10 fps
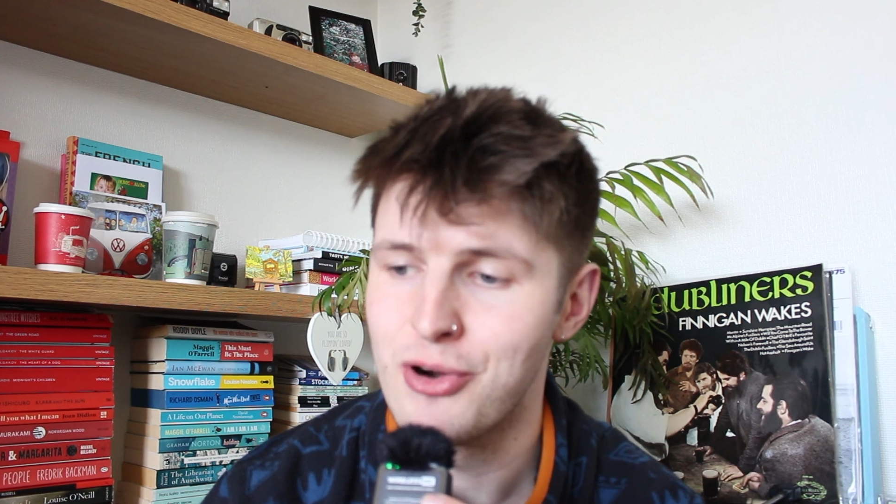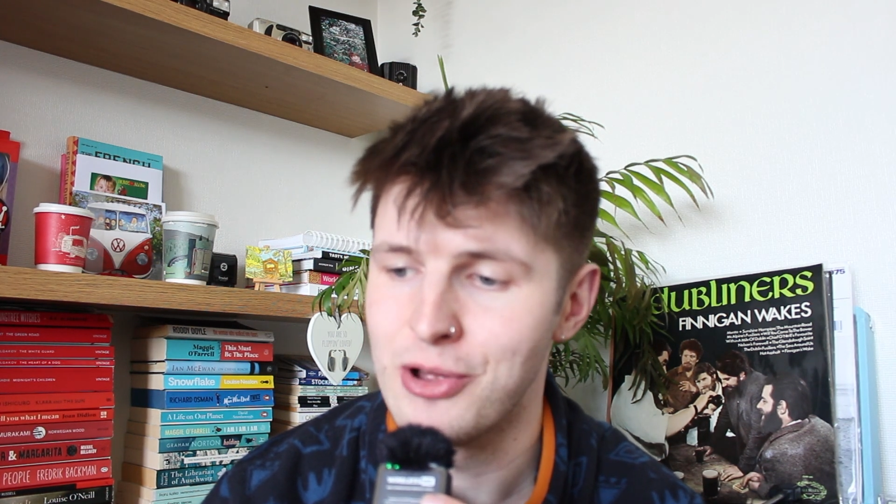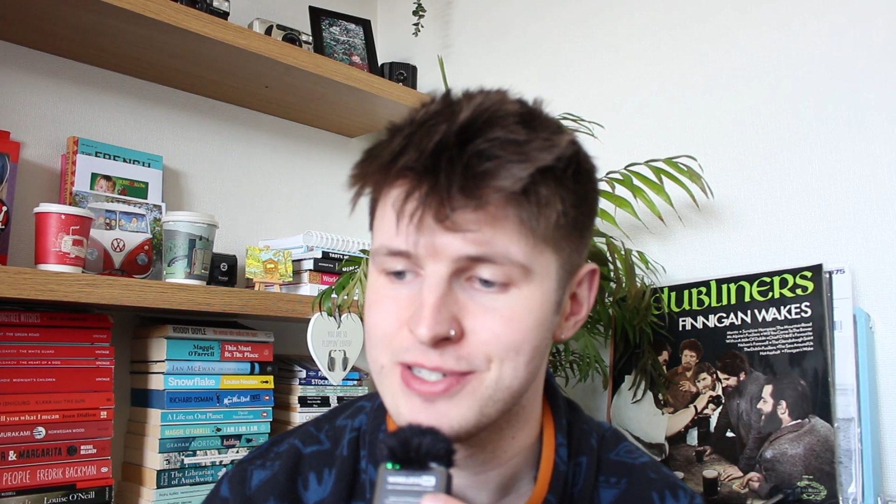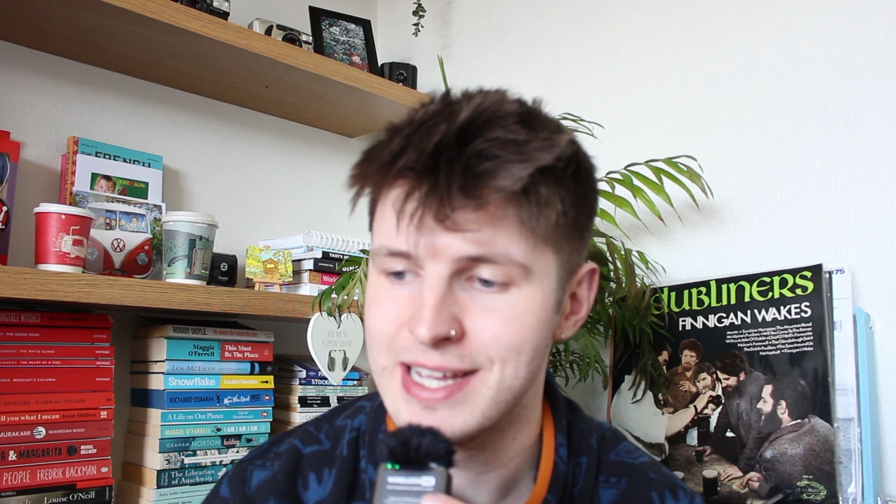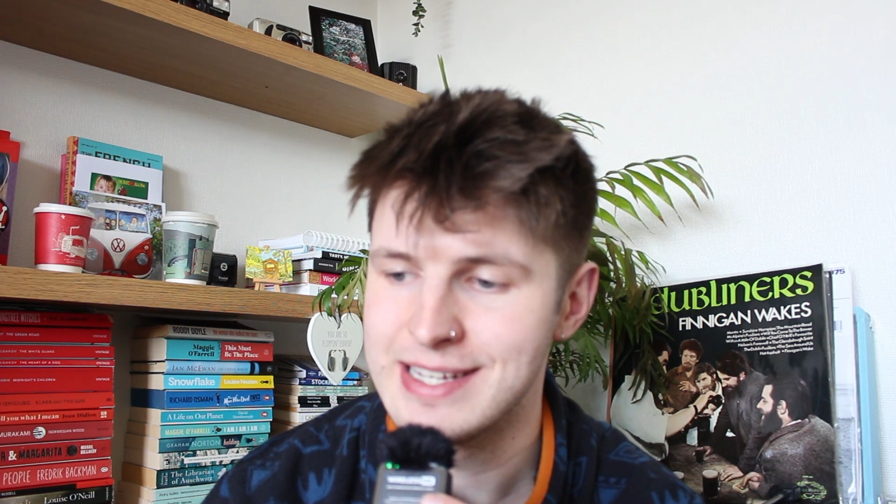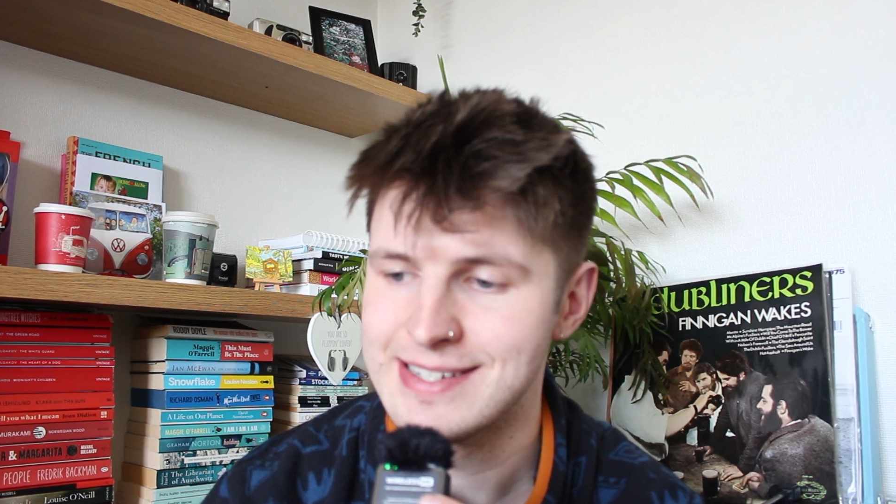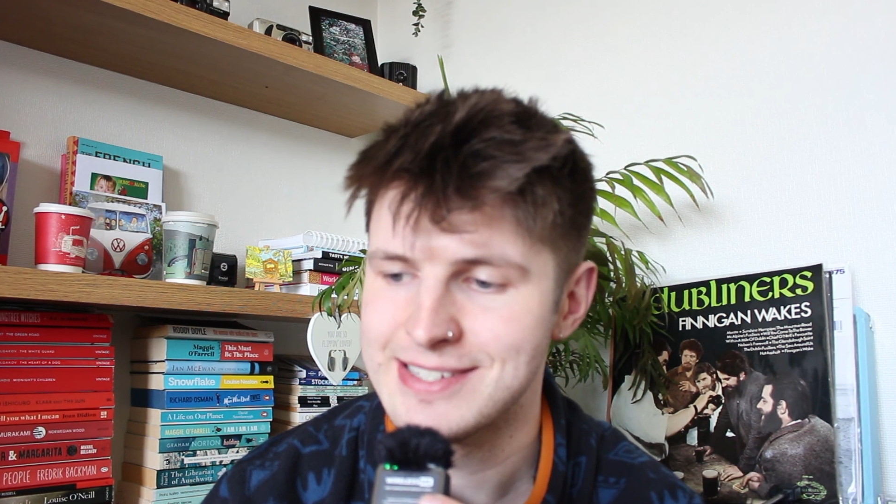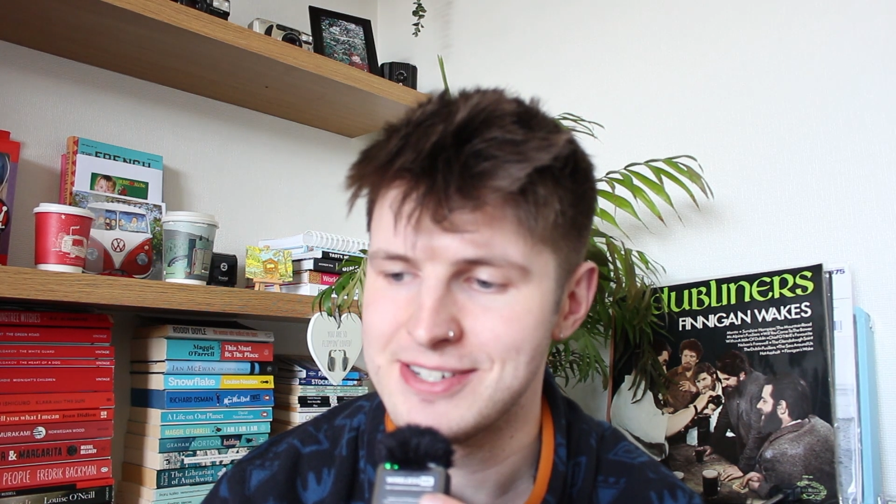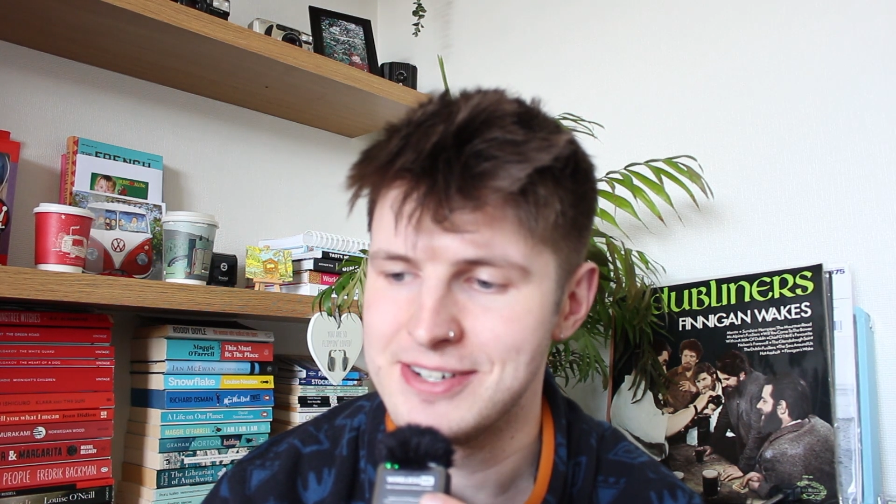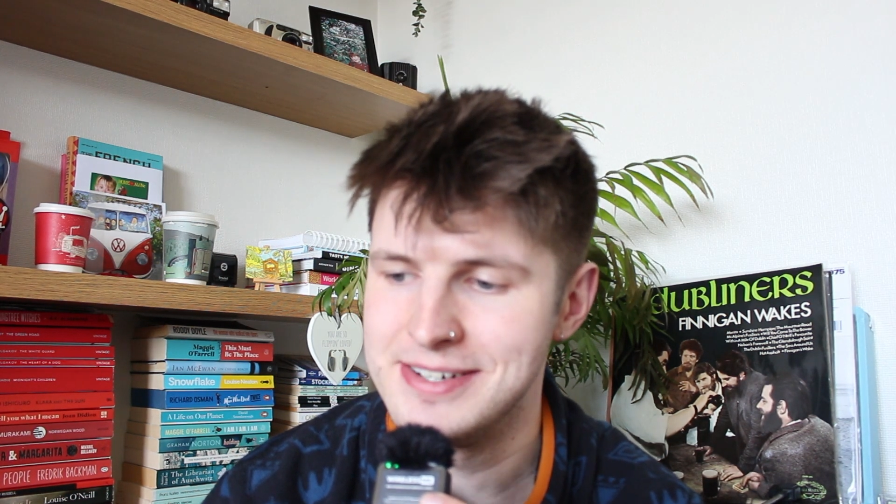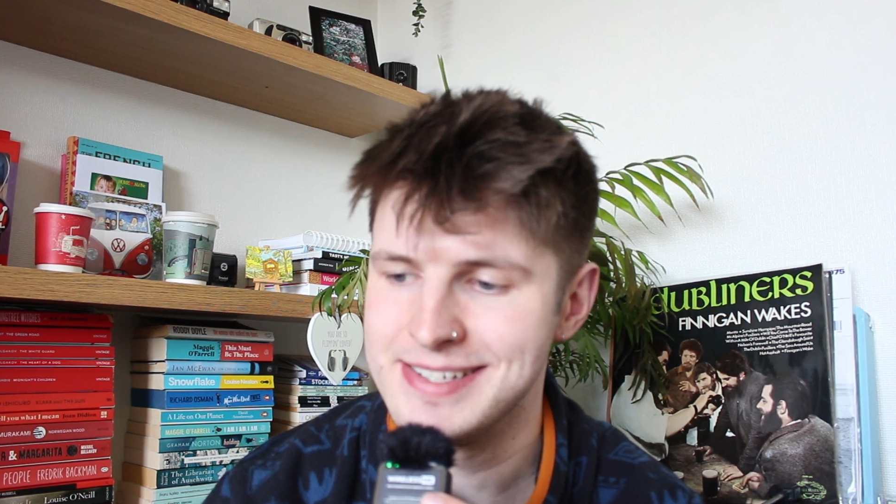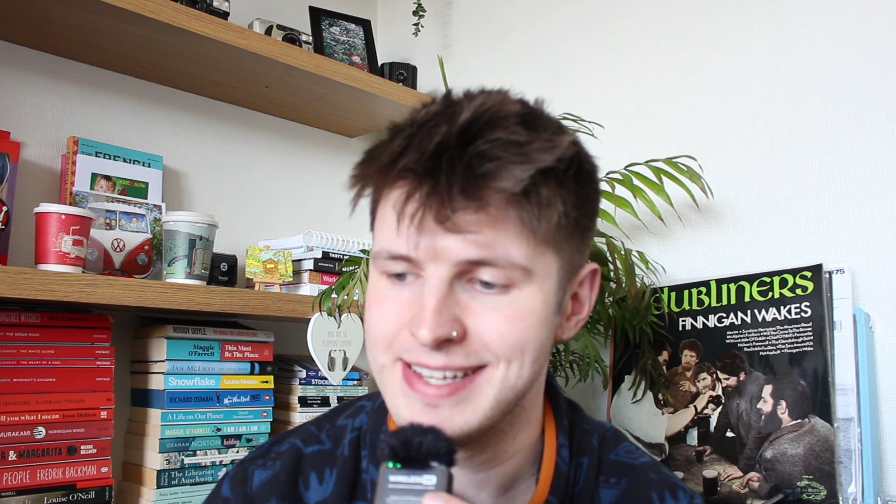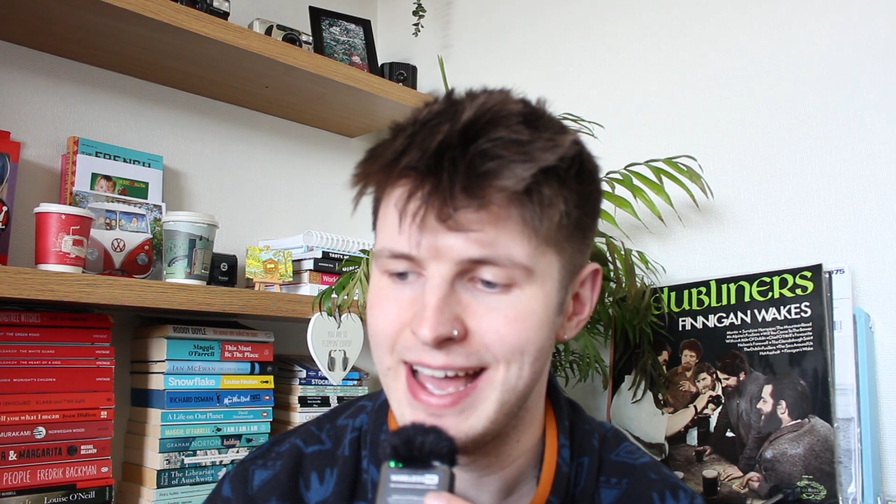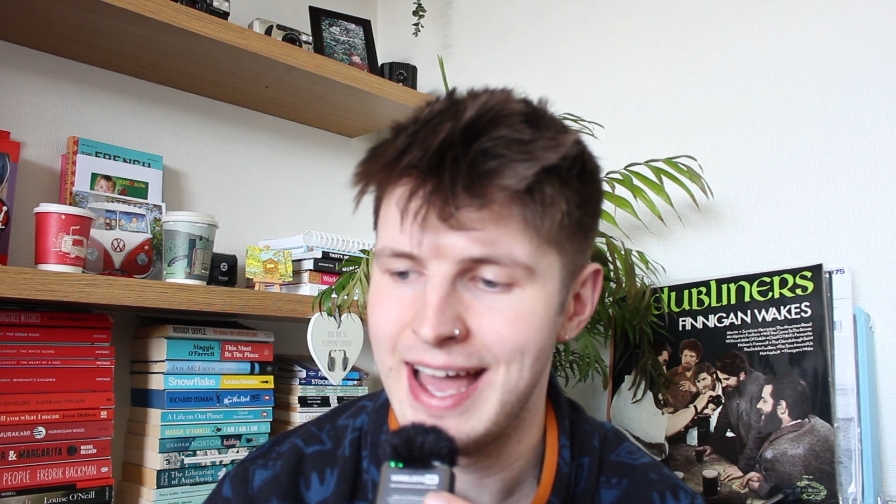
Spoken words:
Bronte sisters,